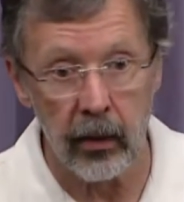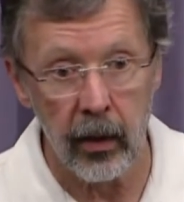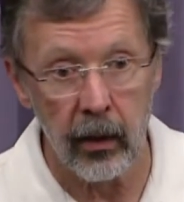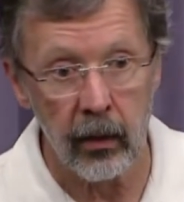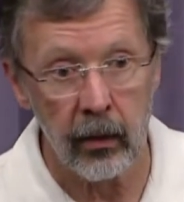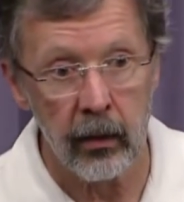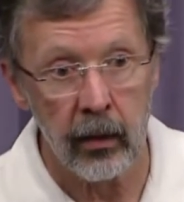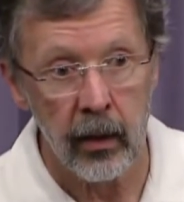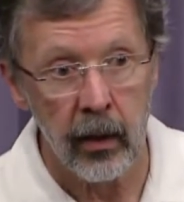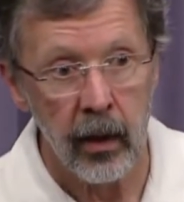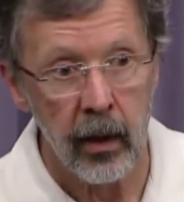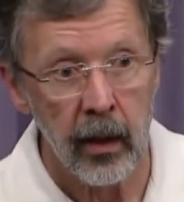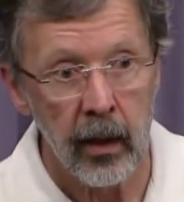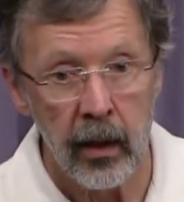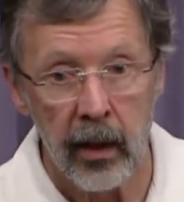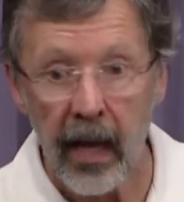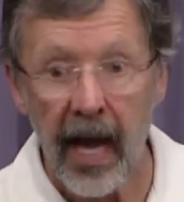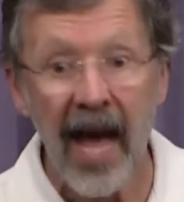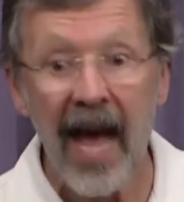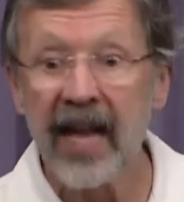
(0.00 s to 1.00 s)
know.
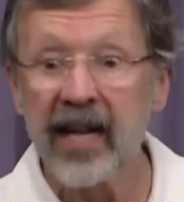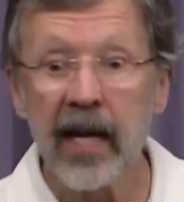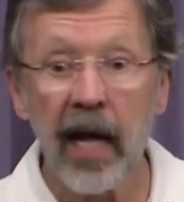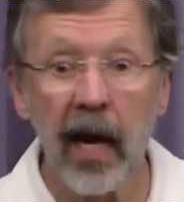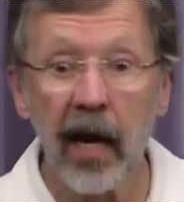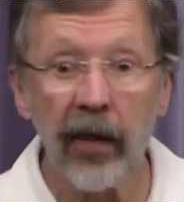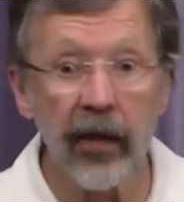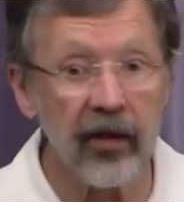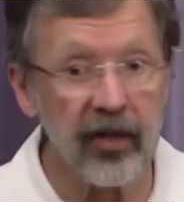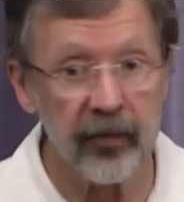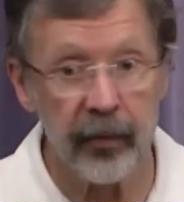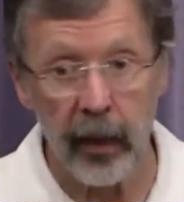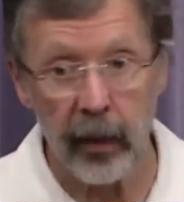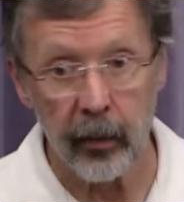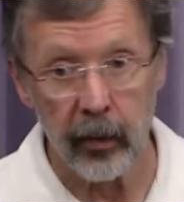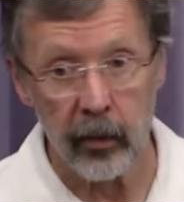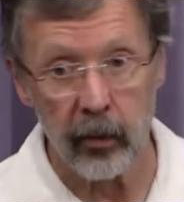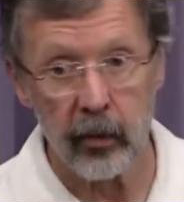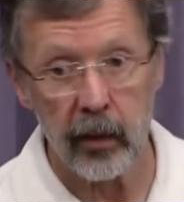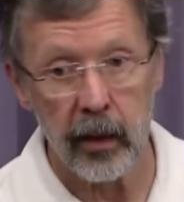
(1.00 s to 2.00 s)
And none of these
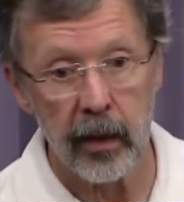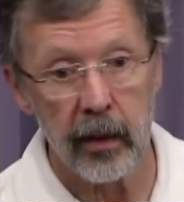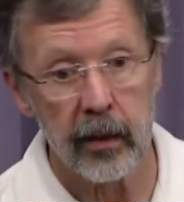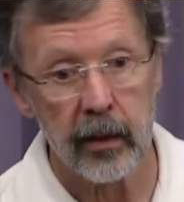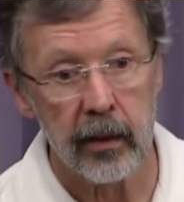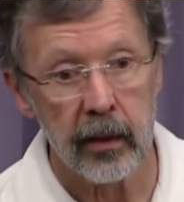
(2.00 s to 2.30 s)
people would.